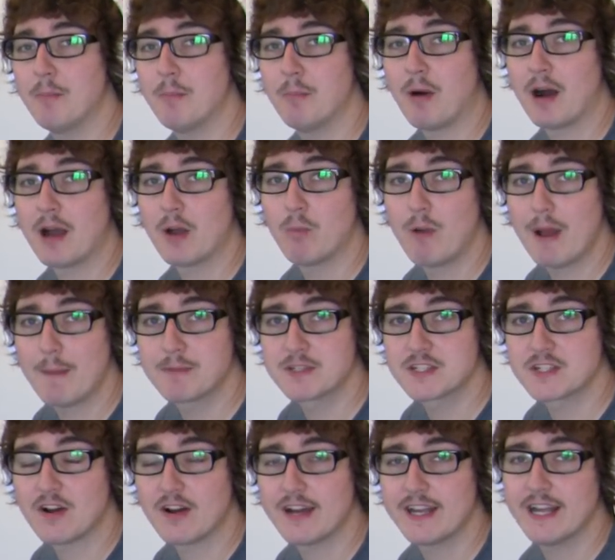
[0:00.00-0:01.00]
my
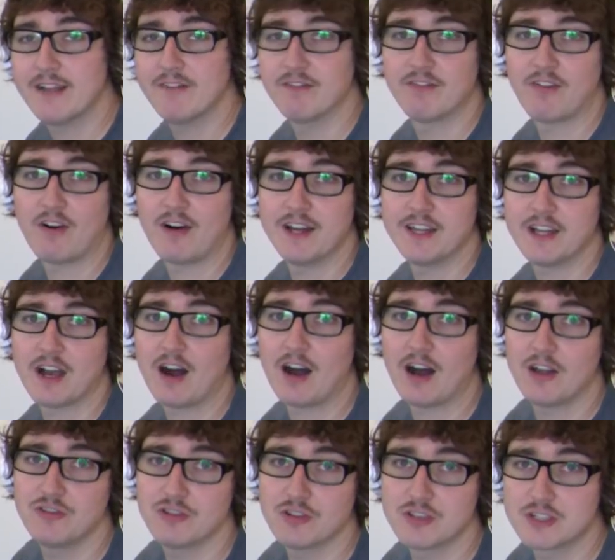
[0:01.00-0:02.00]
website and find
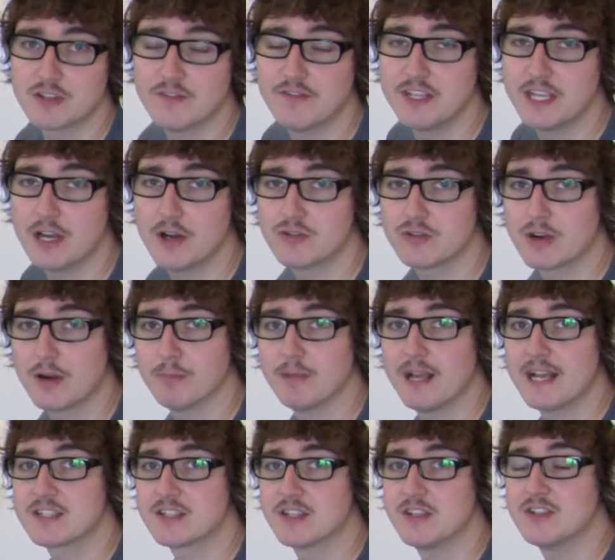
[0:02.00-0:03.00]
hundreds of video drum
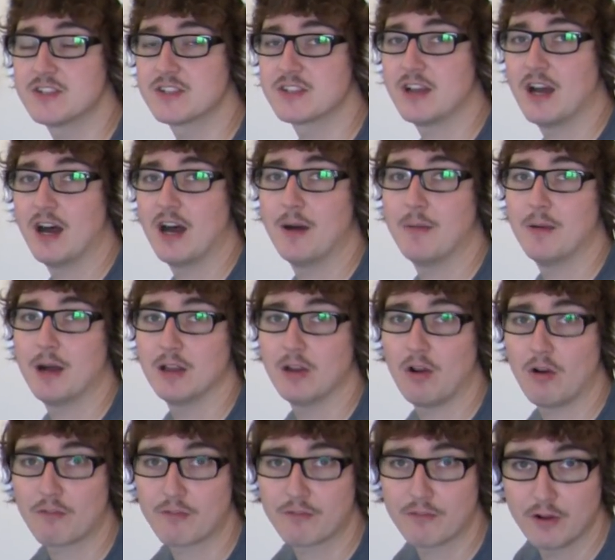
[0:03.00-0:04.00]
lessons, a
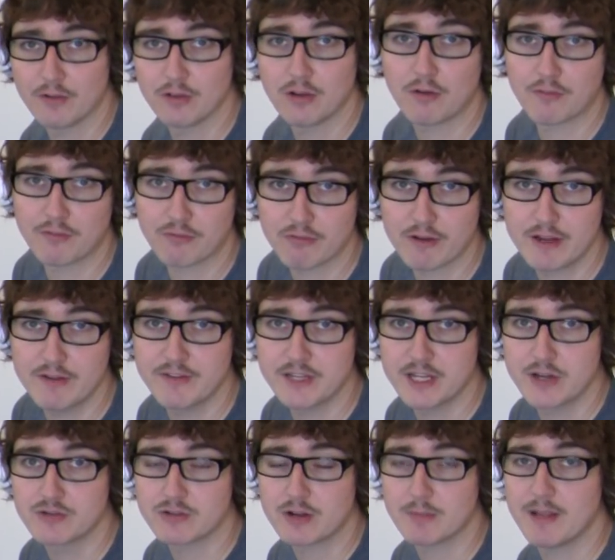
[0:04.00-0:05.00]
lot of free
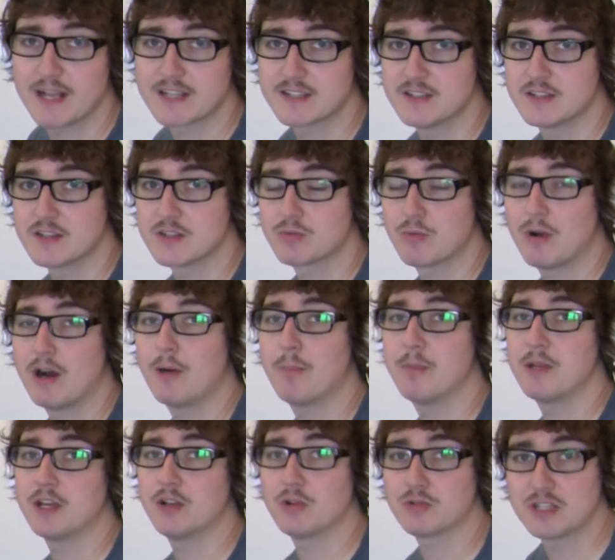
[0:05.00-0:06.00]
video drum lessons as well, but
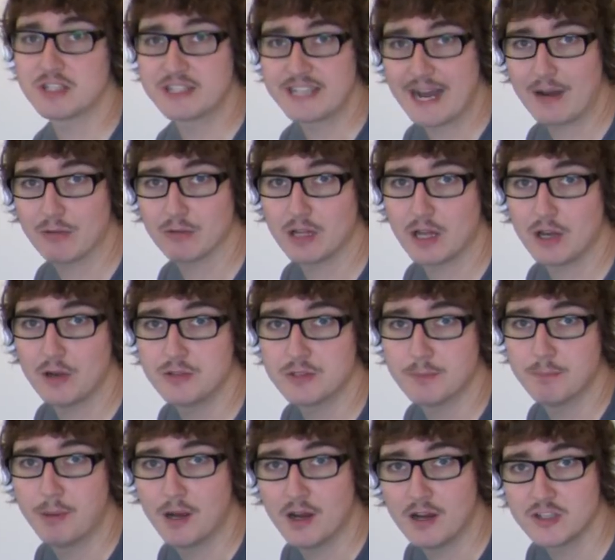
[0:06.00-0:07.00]
you can also download
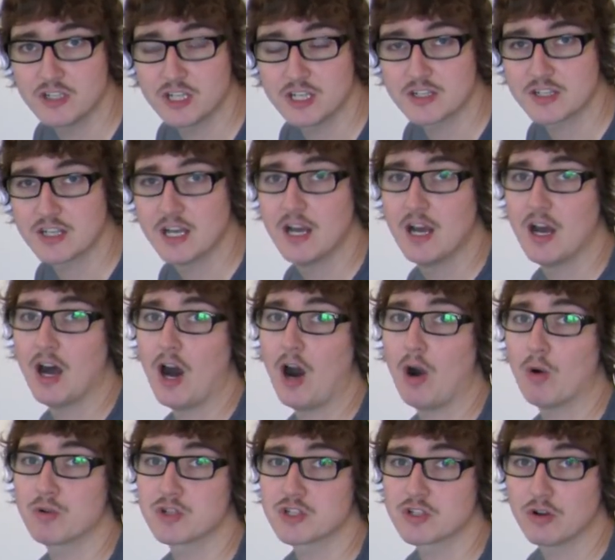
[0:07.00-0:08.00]
and purchase
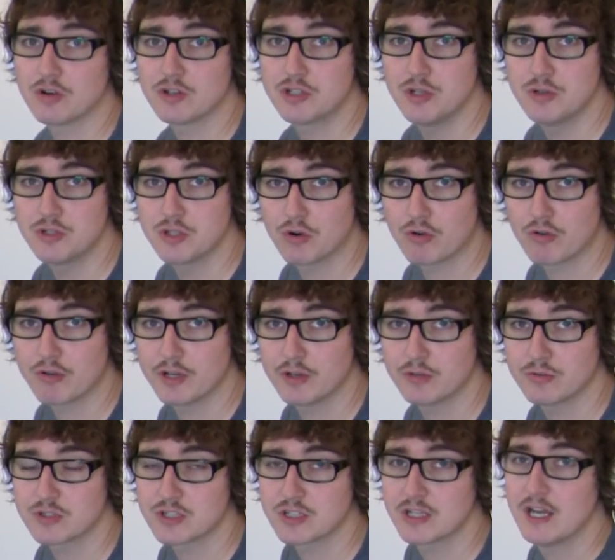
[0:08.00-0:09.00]
whole song
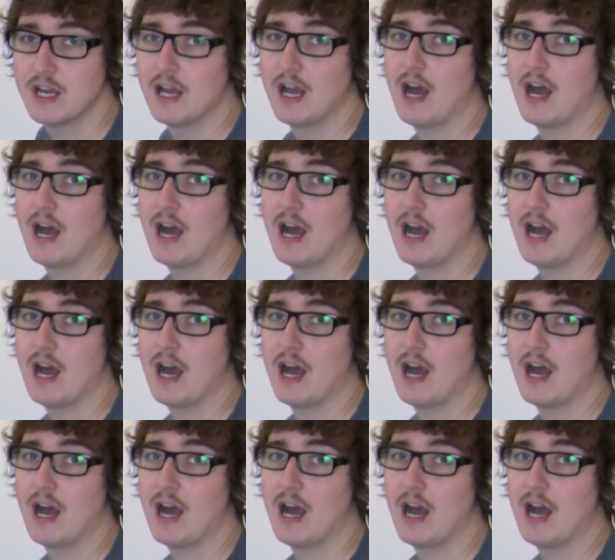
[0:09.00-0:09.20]
tutorials.